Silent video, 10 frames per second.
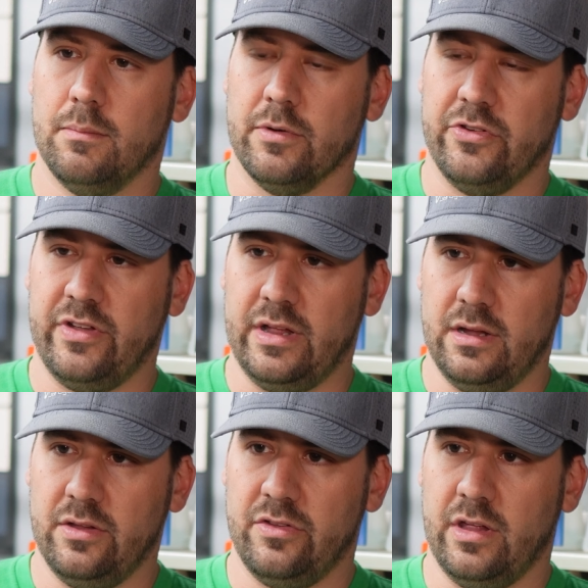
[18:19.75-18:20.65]

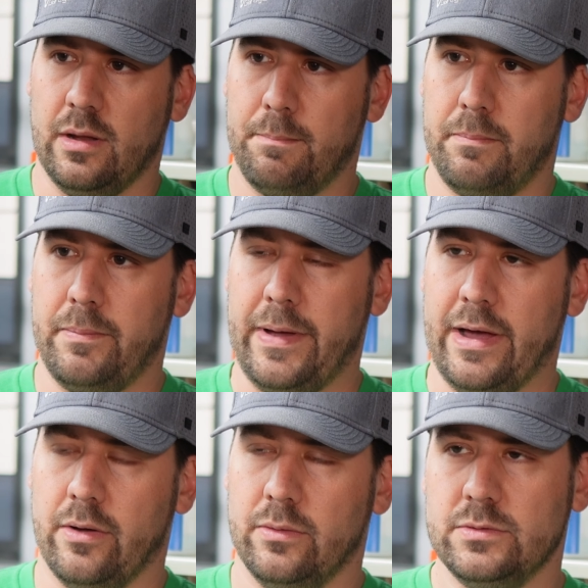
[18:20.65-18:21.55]
Mercedes in
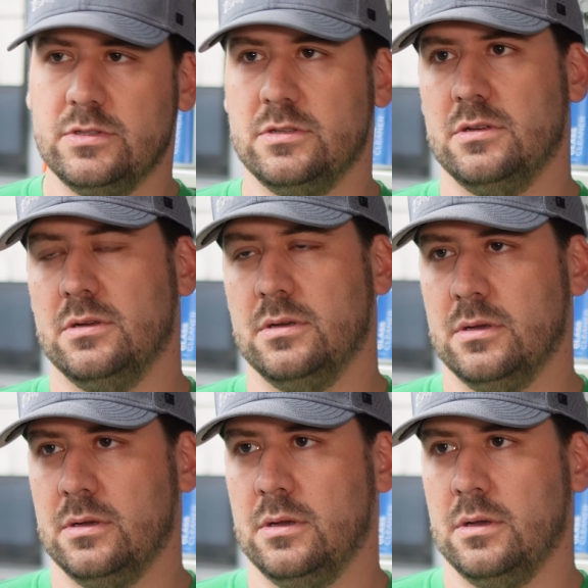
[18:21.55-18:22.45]
about
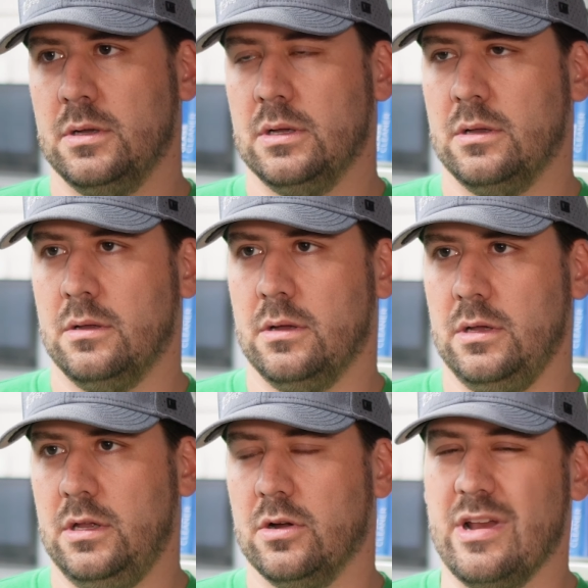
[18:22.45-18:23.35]

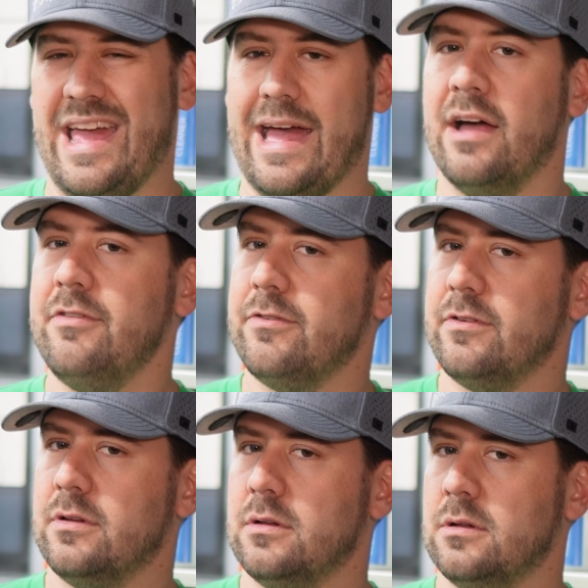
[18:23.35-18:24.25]
a year and a half.